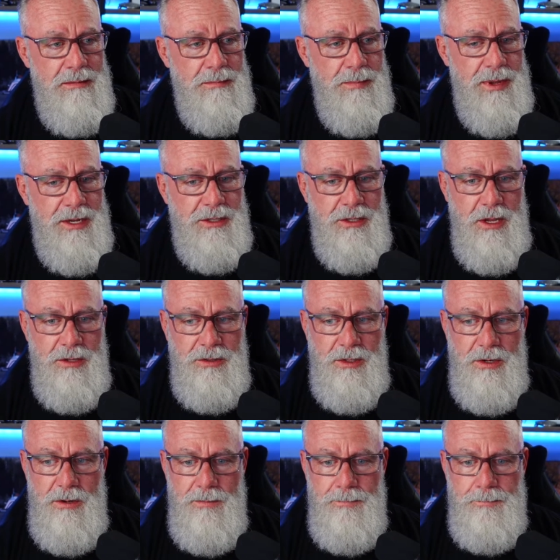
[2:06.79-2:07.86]
but it's
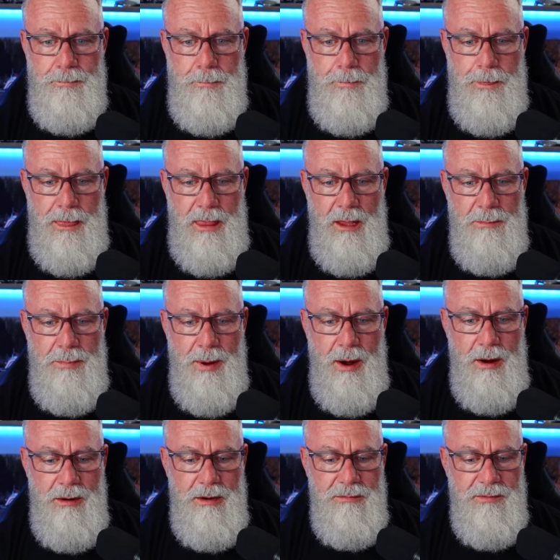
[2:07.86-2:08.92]
also
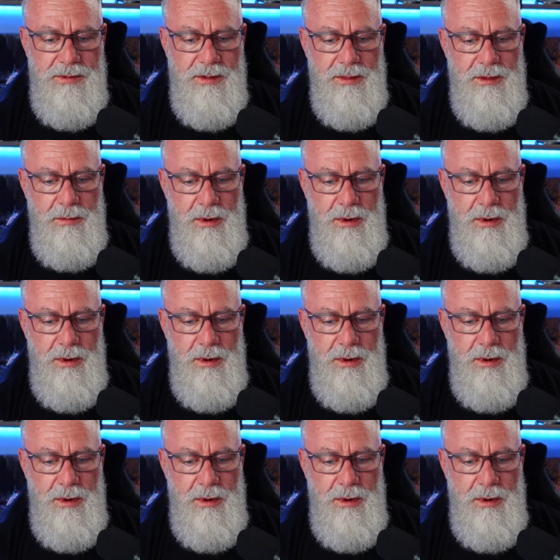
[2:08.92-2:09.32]
part of the,